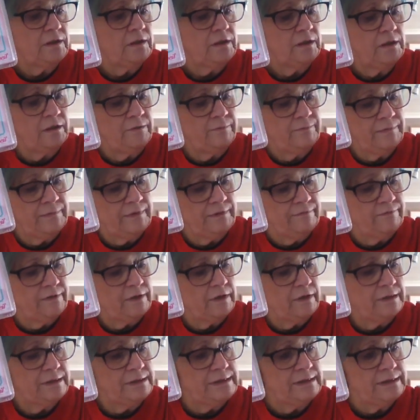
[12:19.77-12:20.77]
Nope, they've
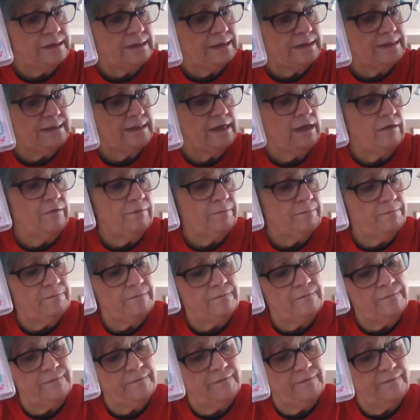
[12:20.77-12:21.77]
gone into the
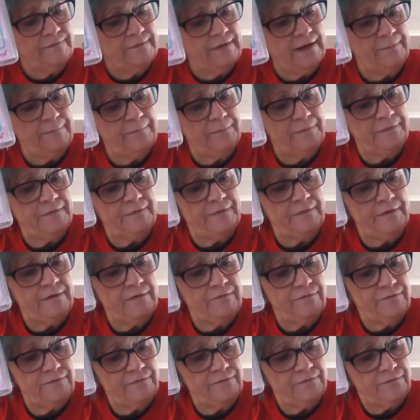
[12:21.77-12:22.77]
depths
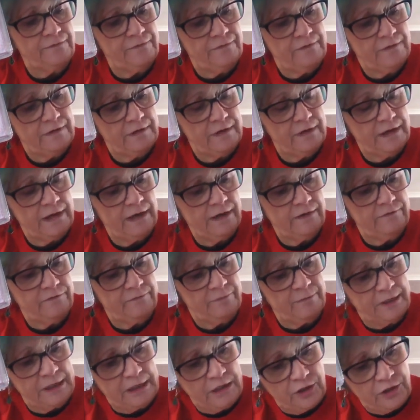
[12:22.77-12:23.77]
of I've
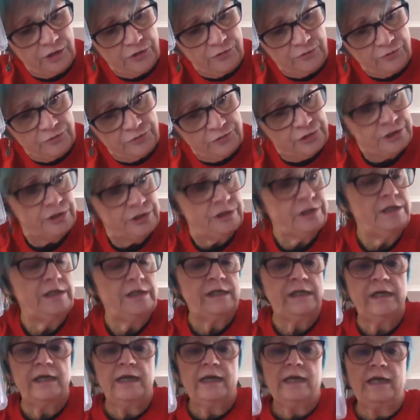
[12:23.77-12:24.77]
been used.
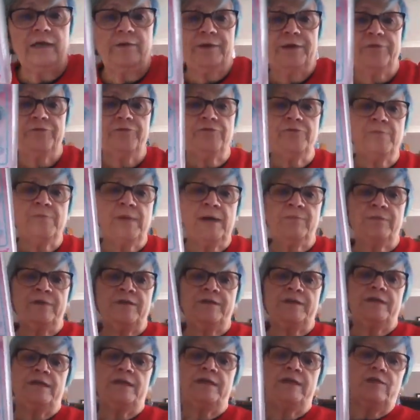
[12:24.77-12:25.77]
Anyway, remember
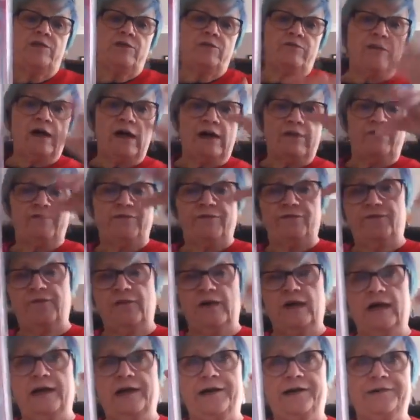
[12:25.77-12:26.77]
the giraffe
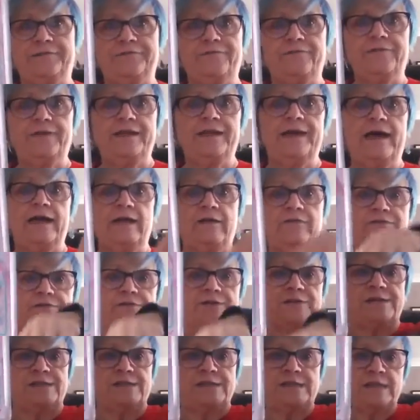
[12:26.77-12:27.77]
and the
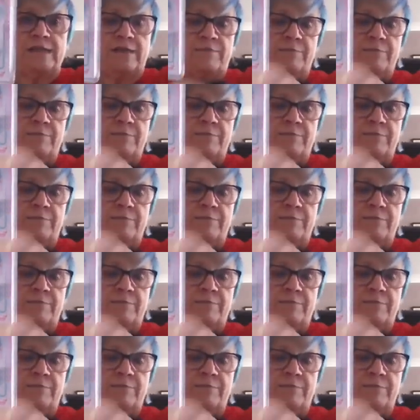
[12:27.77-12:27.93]
elephant.